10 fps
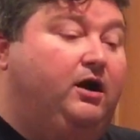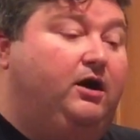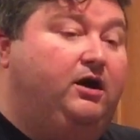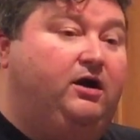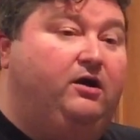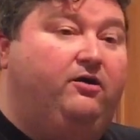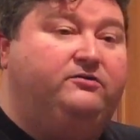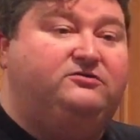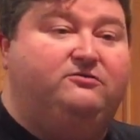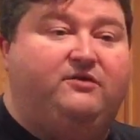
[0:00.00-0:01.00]

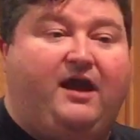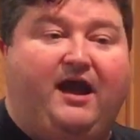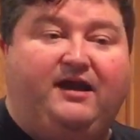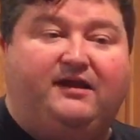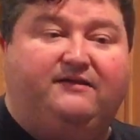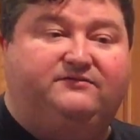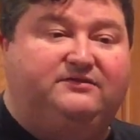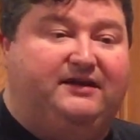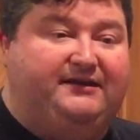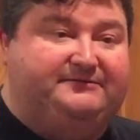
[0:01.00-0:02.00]
Also kind of gives
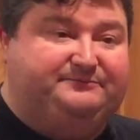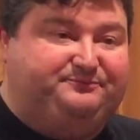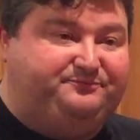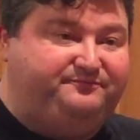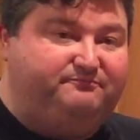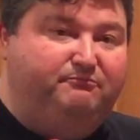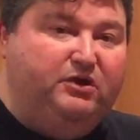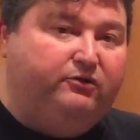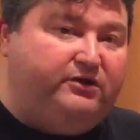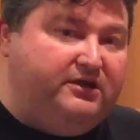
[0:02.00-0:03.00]
it a
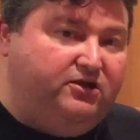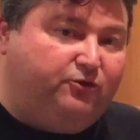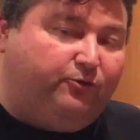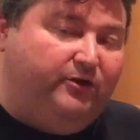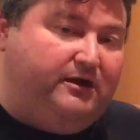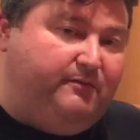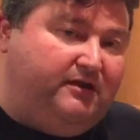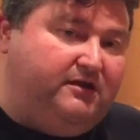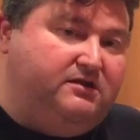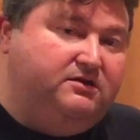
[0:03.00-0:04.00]
milky,
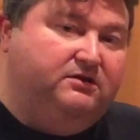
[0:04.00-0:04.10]
creamy,